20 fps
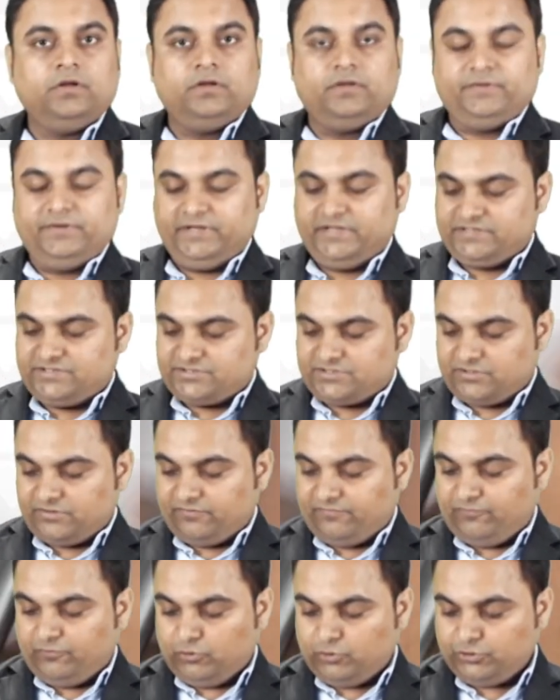Next,
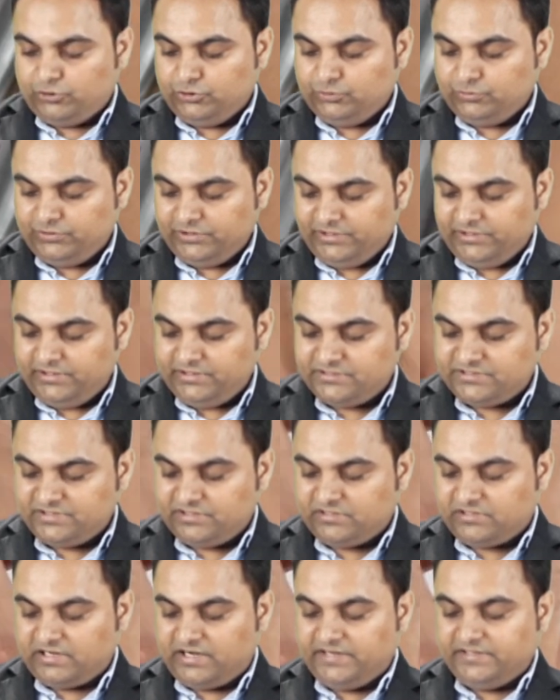4 Newton is
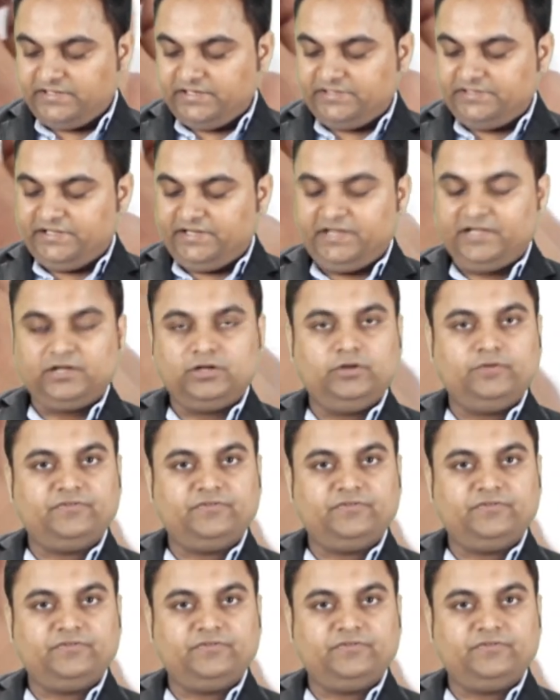inclined at an angle